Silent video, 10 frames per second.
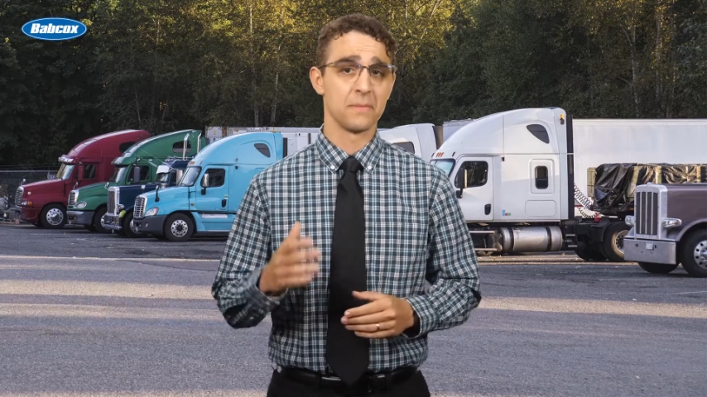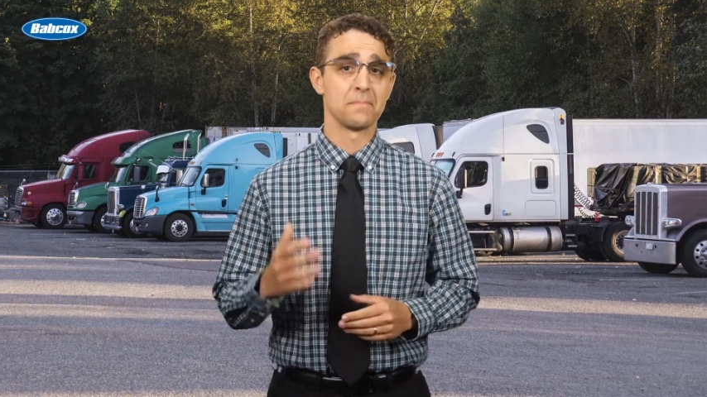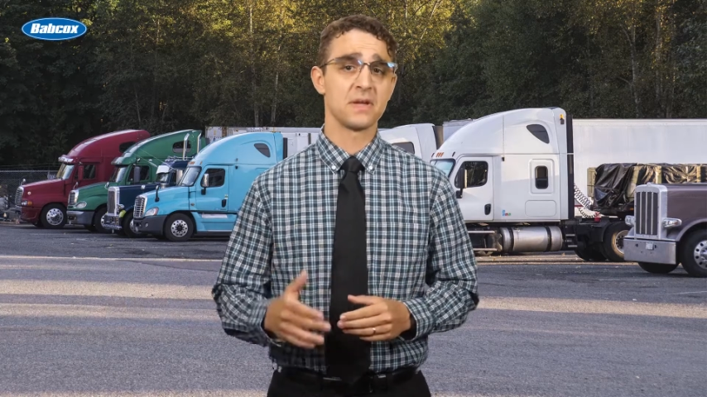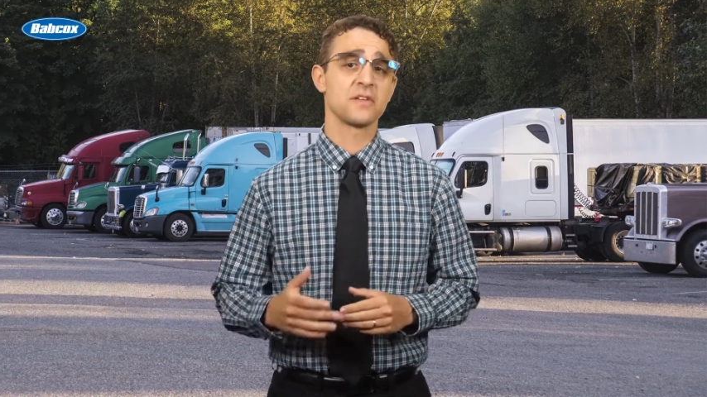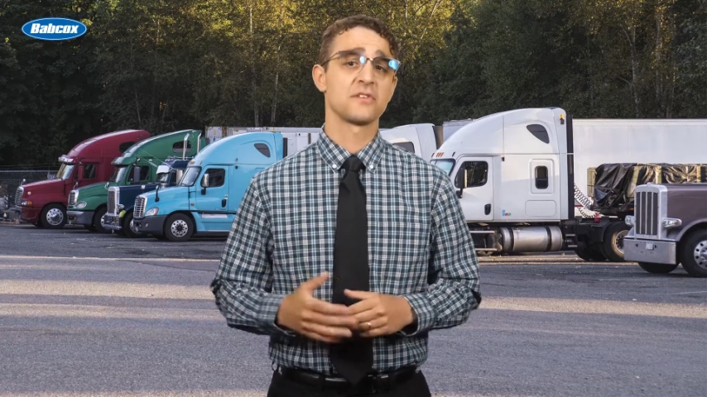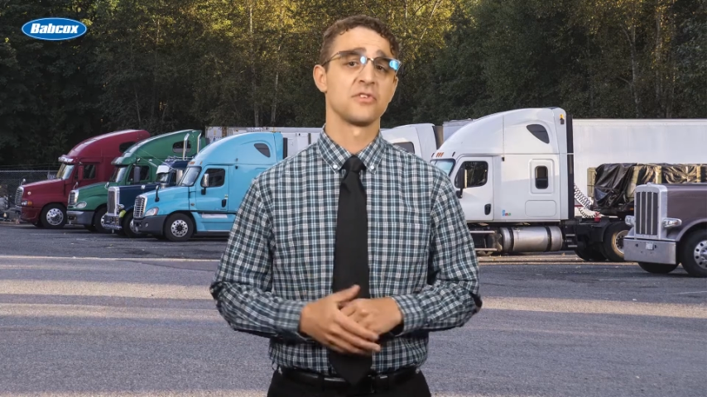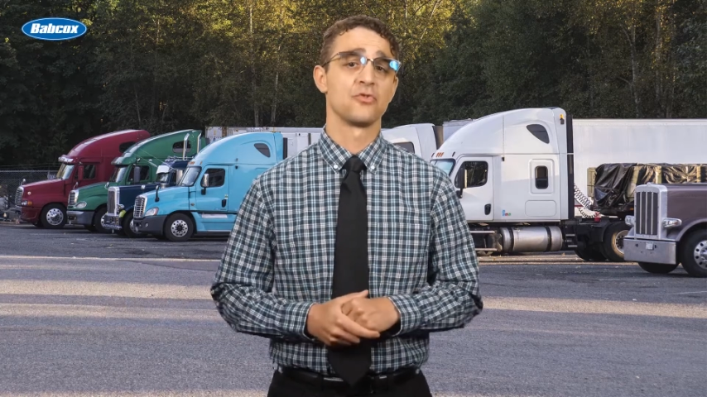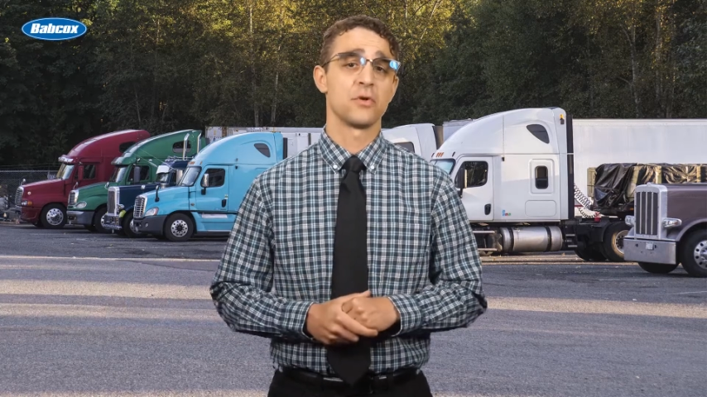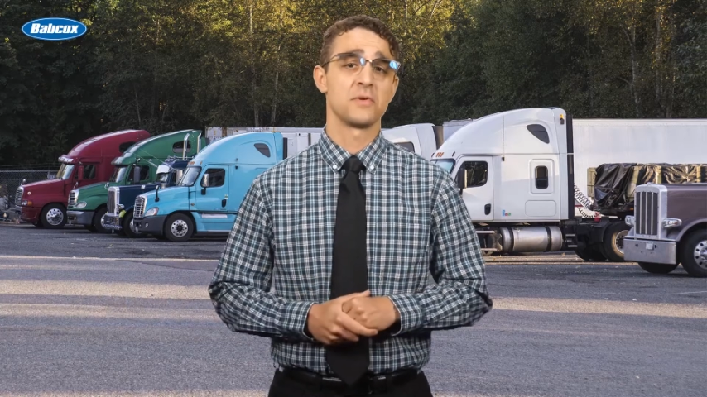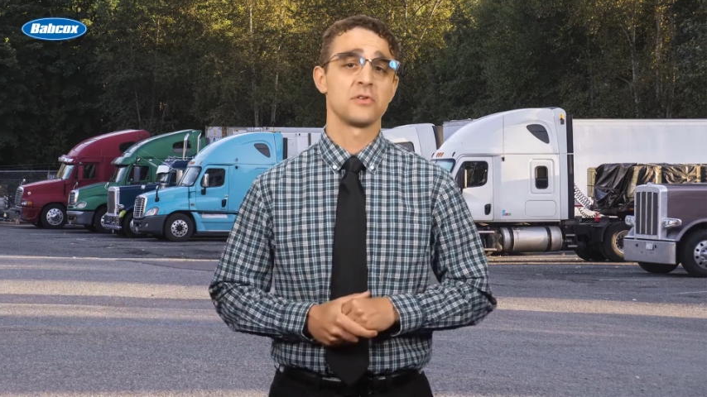the biggest
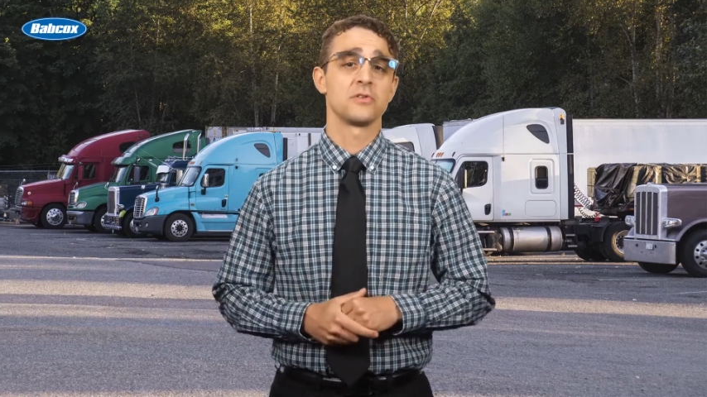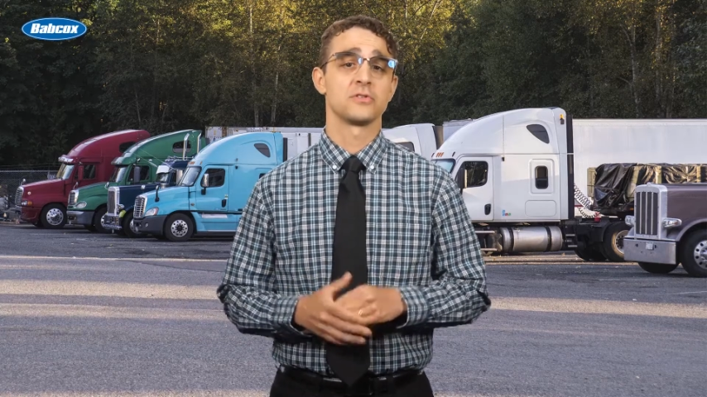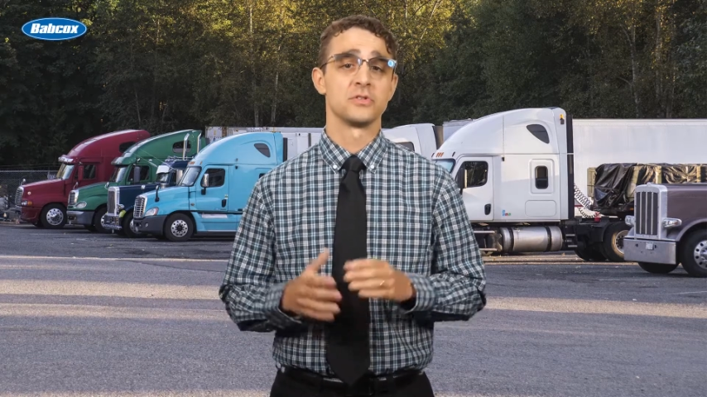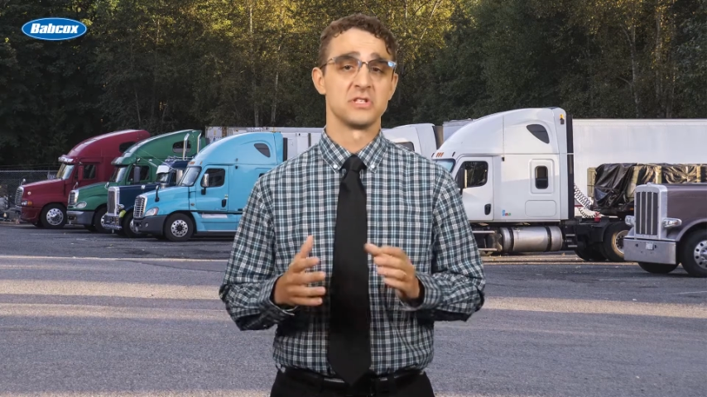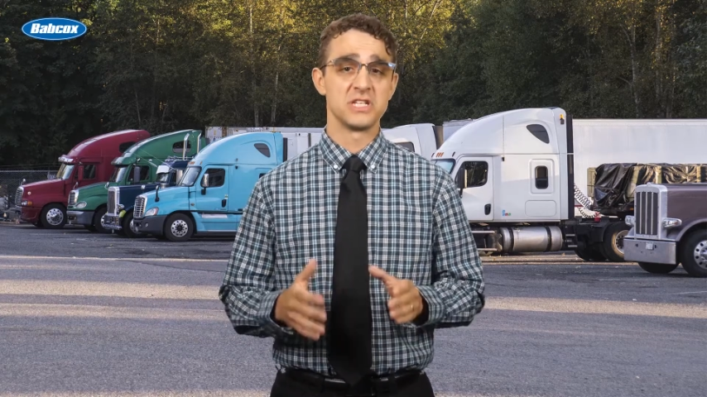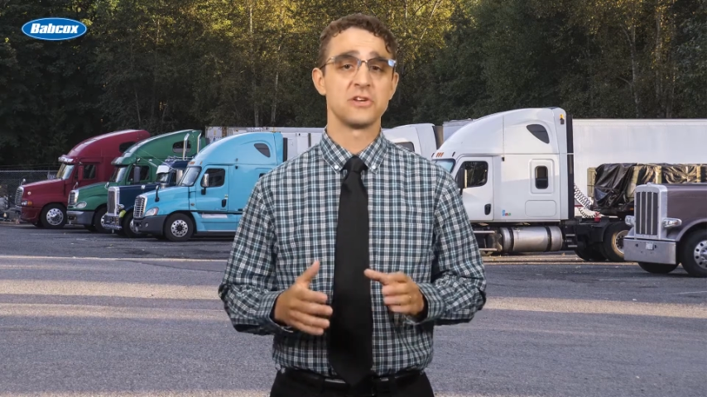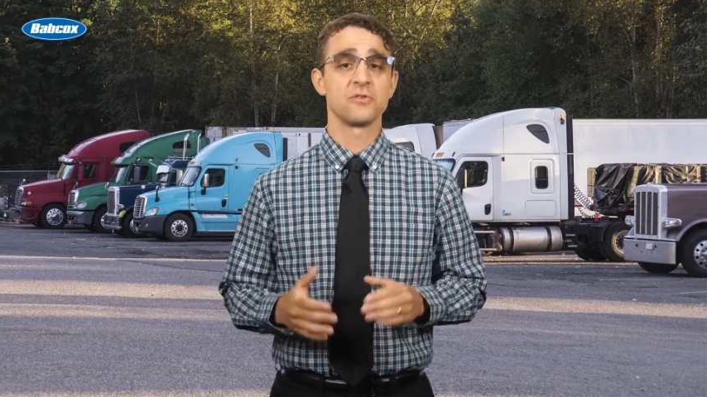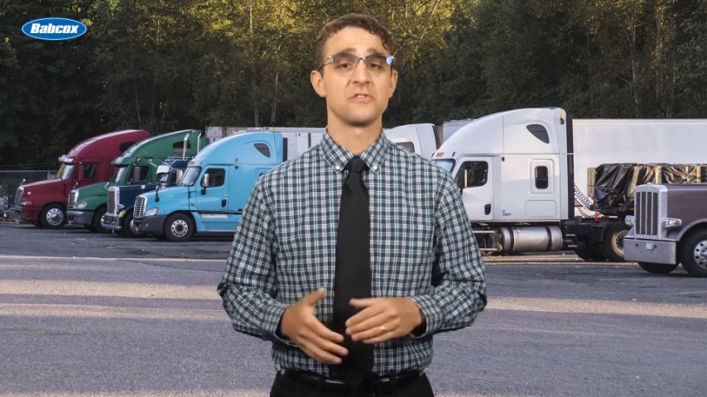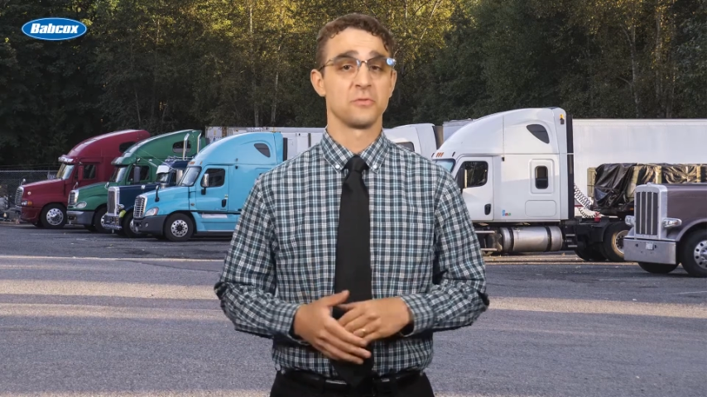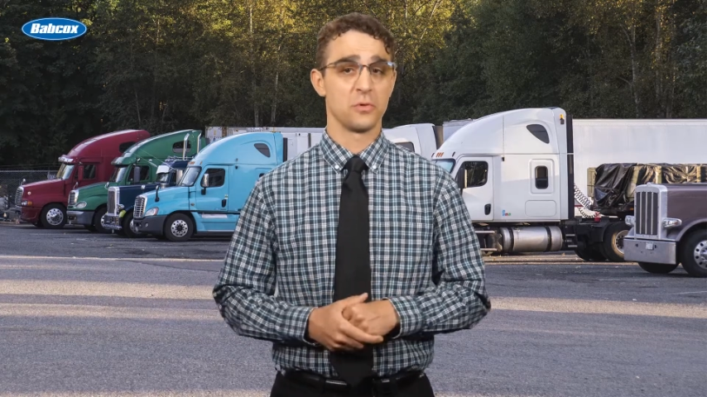contributor to
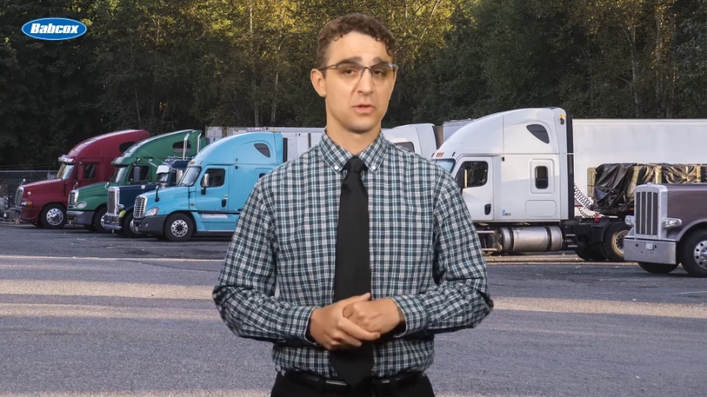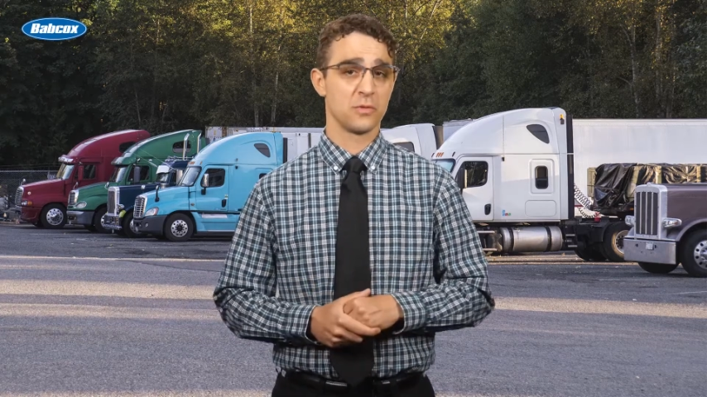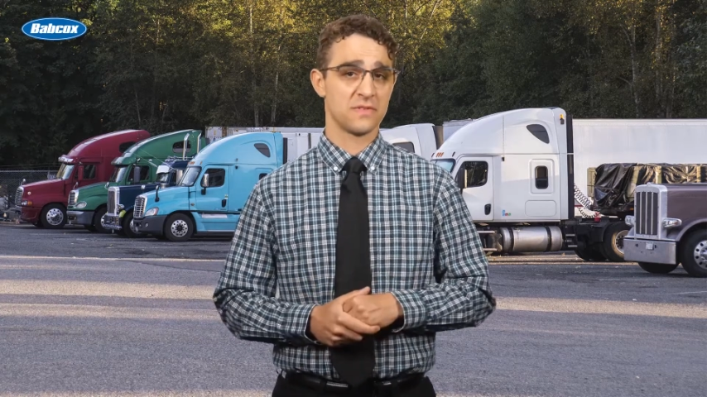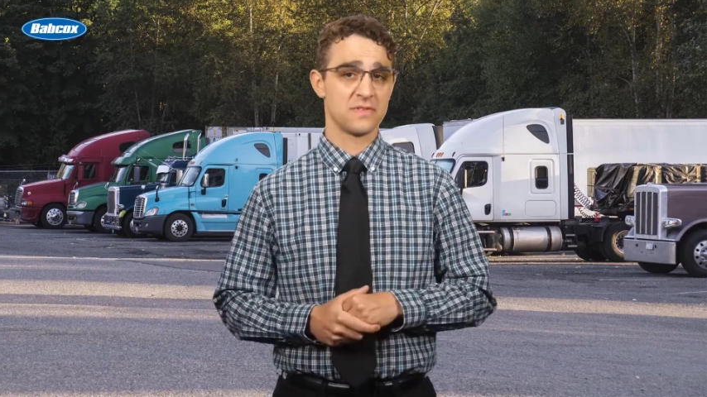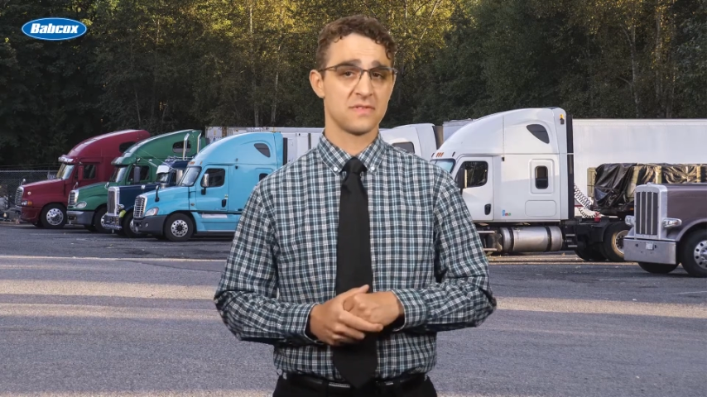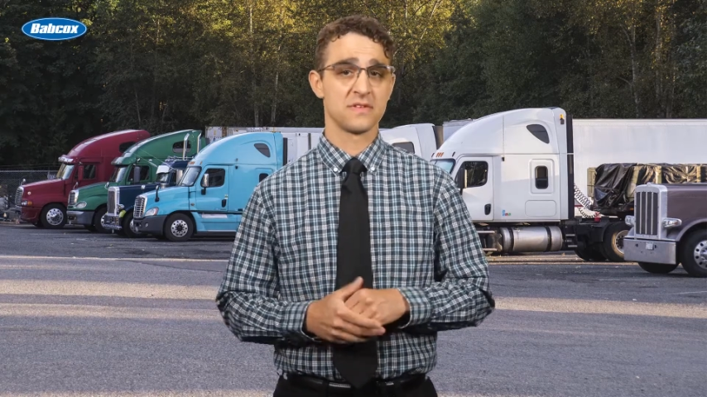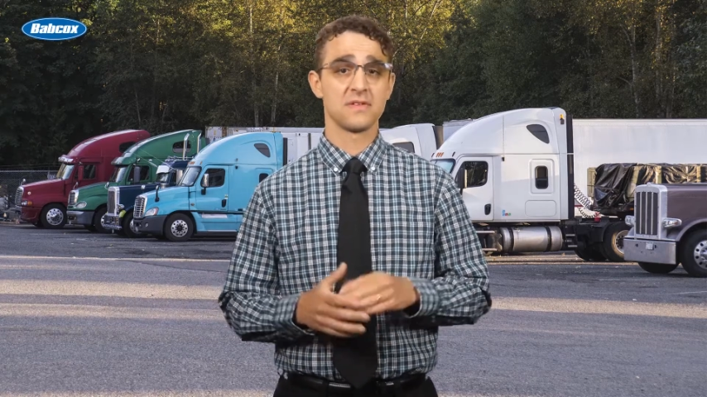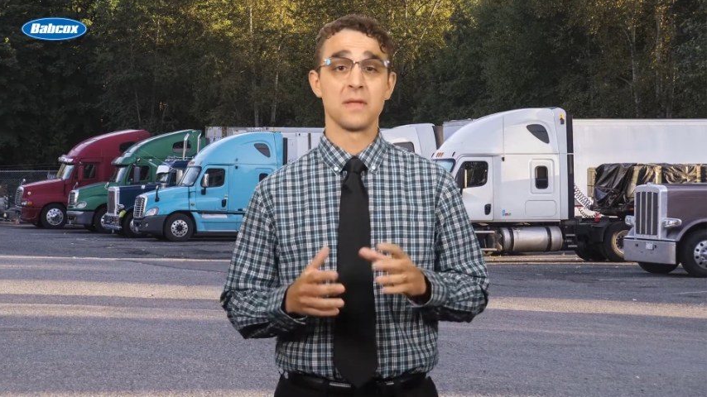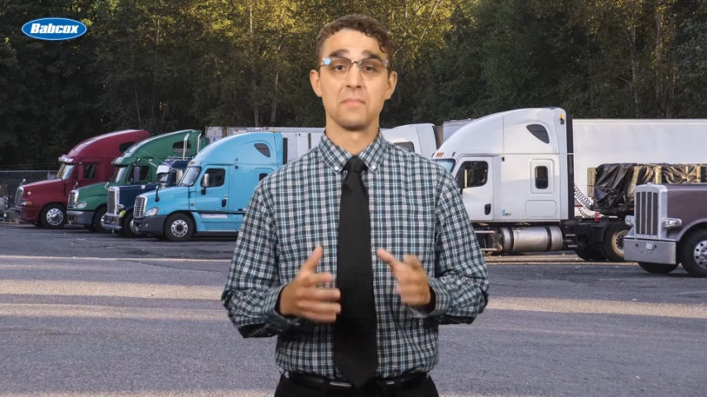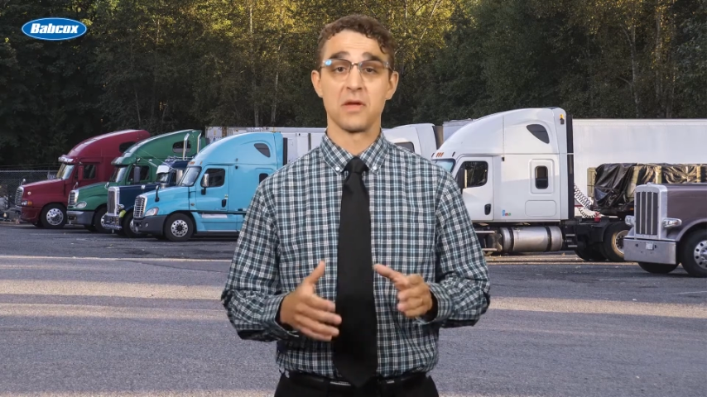decreased rolling resistance
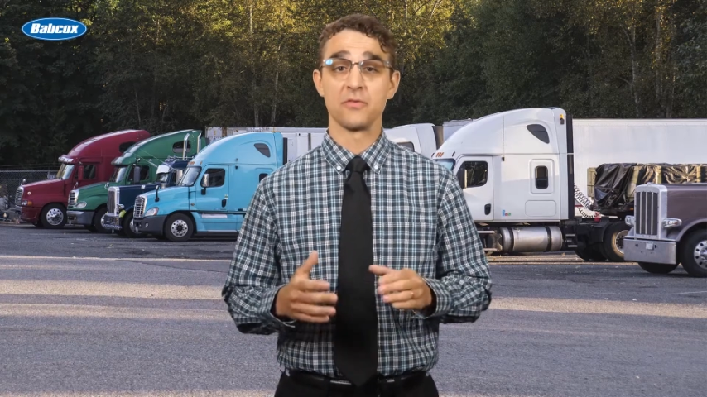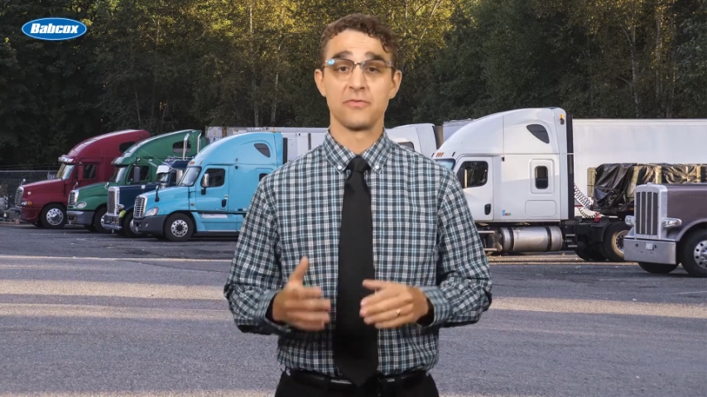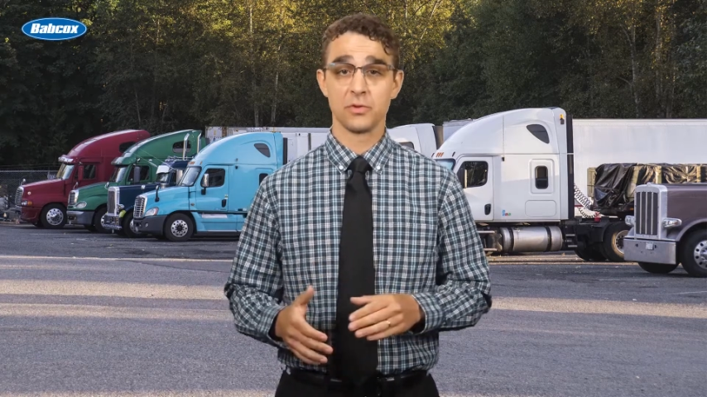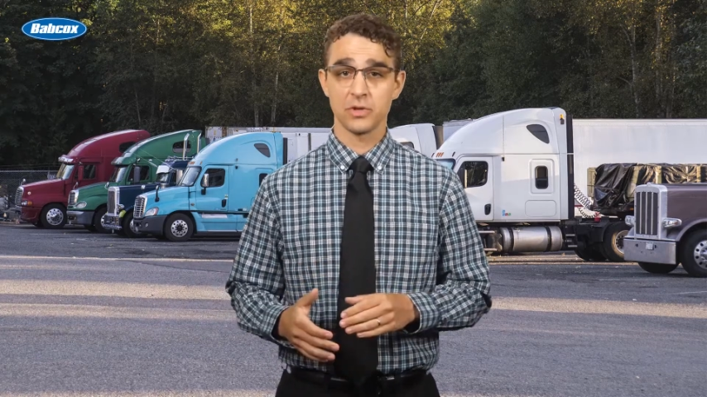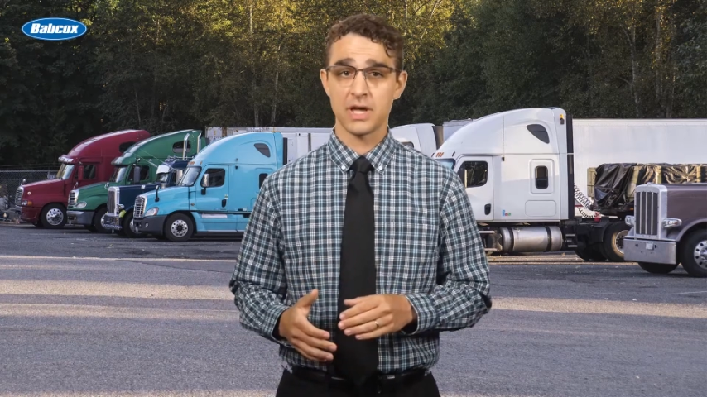and better fuel